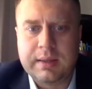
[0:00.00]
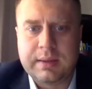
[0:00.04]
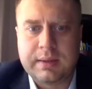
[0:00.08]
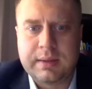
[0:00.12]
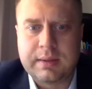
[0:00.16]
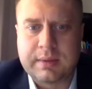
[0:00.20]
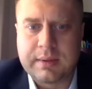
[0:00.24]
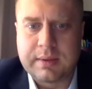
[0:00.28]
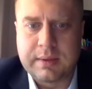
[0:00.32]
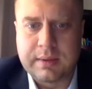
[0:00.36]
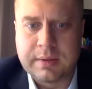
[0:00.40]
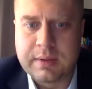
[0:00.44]

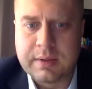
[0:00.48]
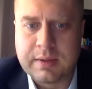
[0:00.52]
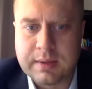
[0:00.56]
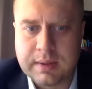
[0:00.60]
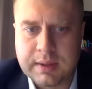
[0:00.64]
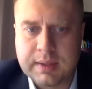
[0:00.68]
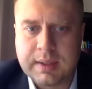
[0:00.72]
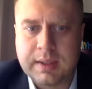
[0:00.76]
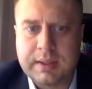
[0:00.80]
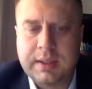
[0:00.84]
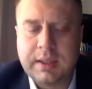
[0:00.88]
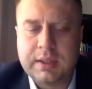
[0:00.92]

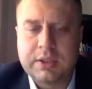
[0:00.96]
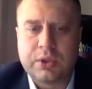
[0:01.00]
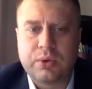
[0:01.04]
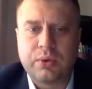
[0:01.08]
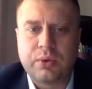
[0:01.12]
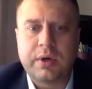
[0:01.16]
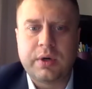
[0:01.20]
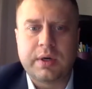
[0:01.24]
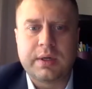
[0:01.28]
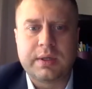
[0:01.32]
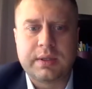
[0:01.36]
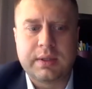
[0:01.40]
the
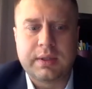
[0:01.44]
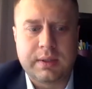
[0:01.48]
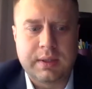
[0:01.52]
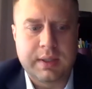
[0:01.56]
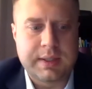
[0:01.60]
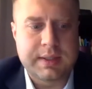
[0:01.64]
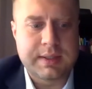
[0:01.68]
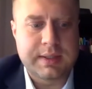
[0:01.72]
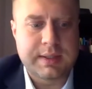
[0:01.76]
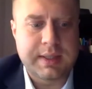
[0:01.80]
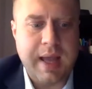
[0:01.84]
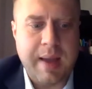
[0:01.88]
sooner
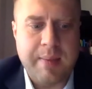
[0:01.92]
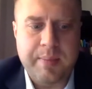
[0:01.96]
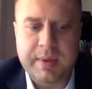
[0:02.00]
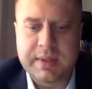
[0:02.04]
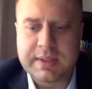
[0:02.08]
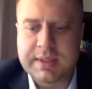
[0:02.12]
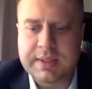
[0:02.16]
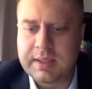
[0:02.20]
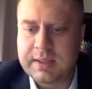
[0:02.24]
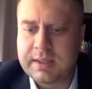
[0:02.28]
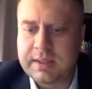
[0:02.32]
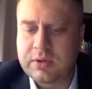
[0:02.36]
this
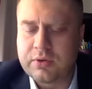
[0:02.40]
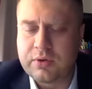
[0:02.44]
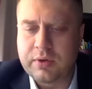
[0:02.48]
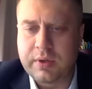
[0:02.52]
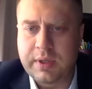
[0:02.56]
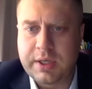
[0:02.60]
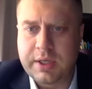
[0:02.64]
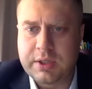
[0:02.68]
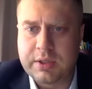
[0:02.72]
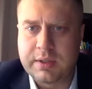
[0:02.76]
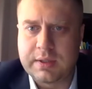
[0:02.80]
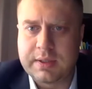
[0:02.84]
happens and Central
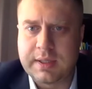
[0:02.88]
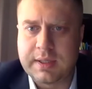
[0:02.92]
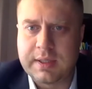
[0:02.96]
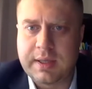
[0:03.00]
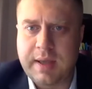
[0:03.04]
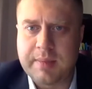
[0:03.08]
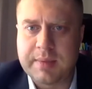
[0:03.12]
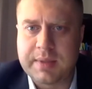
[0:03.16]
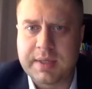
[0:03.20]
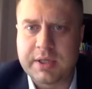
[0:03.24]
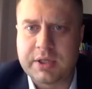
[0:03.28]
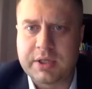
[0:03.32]
Asians set
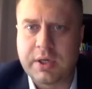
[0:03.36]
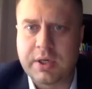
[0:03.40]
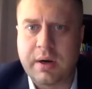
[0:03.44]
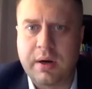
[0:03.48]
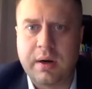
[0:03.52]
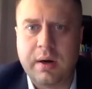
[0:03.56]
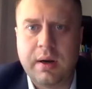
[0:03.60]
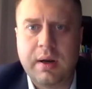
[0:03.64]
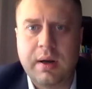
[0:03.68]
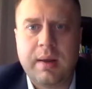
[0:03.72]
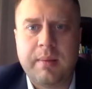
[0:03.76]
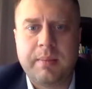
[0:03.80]
up such
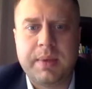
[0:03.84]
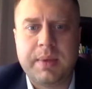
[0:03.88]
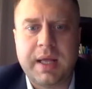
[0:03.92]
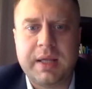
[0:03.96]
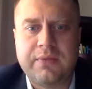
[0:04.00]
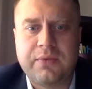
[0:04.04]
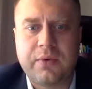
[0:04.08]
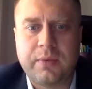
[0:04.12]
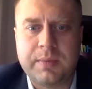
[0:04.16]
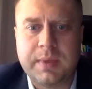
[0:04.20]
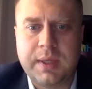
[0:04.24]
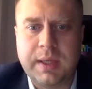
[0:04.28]
a
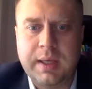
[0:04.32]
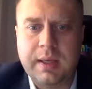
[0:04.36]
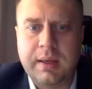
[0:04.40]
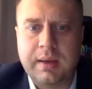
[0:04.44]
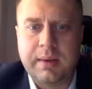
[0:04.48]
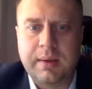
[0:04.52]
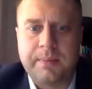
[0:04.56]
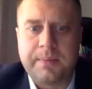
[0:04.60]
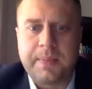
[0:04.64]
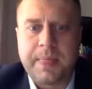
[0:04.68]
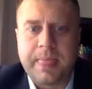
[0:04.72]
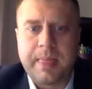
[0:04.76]
platform,
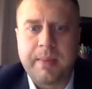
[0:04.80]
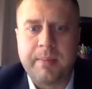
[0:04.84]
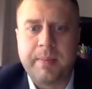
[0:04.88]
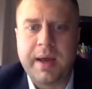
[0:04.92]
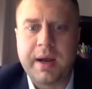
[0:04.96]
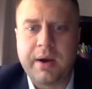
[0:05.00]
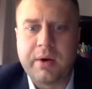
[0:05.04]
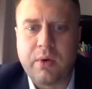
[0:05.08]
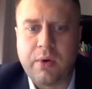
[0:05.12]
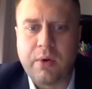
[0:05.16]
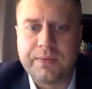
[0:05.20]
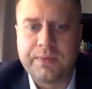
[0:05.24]
the
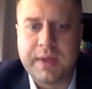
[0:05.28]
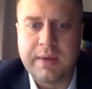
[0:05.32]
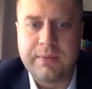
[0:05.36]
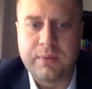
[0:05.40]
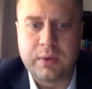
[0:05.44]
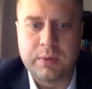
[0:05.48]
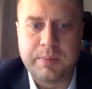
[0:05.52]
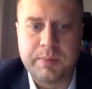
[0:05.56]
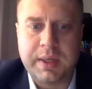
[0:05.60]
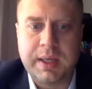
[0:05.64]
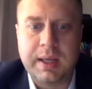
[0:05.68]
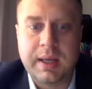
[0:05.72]
better off they
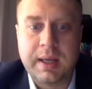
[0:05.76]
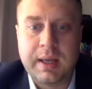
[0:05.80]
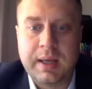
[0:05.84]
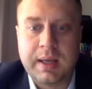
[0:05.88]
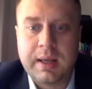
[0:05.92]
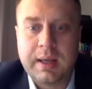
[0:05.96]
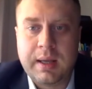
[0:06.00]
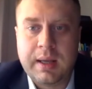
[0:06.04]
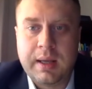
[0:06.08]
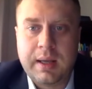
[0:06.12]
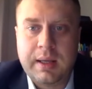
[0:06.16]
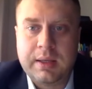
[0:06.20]
would be
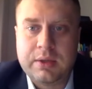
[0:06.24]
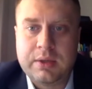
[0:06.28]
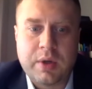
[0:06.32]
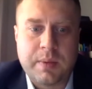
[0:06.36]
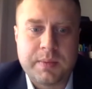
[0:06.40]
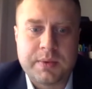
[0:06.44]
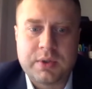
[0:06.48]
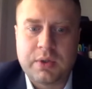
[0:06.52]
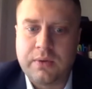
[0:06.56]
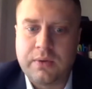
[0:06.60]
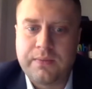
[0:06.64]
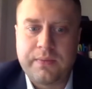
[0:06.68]
in
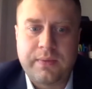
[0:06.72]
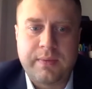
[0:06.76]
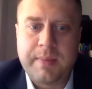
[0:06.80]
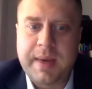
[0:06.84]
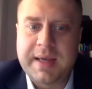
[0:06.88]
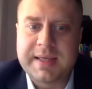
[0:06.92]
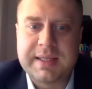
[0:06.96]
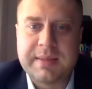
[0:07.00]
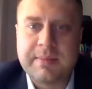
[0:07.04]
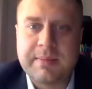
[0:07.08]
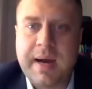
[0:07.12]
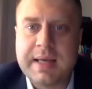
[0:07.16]
terms of
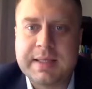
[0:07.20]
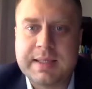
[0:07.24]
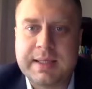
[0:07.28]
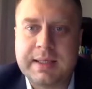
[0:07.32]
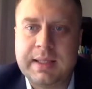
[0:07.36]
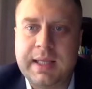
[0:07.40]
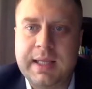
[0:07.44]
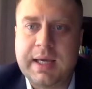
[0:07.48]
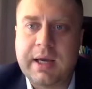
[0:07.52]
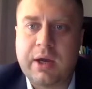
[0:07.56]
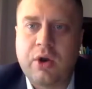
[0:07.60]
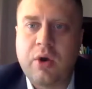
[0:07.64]
maximizing
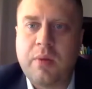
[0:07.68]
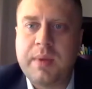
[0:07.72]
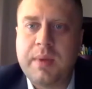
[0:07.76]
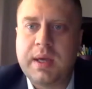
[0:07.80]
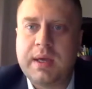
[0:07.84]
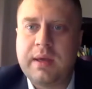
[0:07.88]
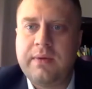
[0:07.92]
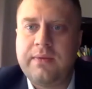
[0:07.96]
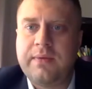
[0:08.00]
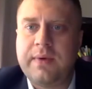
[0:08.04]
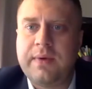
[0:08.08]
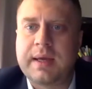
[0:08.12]
the
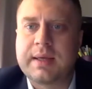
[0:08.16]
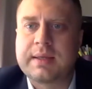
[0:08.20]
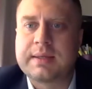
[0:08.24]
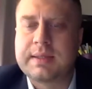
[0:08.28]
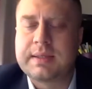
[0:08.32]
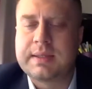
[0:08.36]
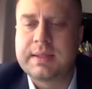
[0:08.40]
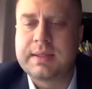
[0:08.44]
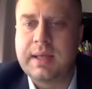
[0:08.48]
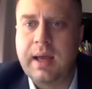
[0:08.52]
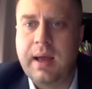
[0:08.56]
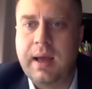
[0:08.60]
economic
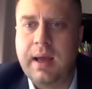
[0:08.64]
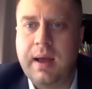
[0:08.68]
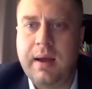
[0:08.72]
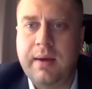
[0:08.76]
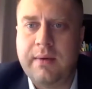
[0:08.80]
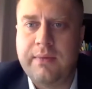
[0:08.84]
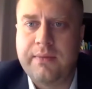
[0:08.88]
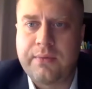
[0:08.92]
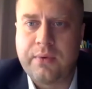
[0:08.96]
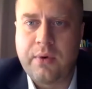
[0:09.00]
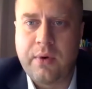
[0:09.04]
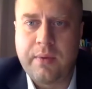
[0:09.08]
effects
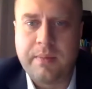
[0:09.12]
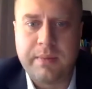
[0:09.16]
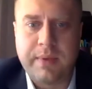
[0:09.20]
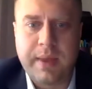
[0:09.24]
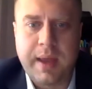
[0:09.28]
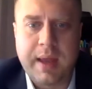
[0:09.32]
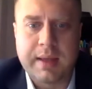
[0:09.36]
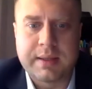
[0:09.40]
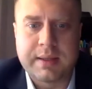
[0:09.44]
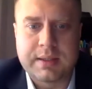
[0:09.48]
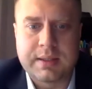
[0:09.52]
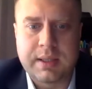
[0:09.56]
from
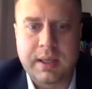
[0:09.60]
that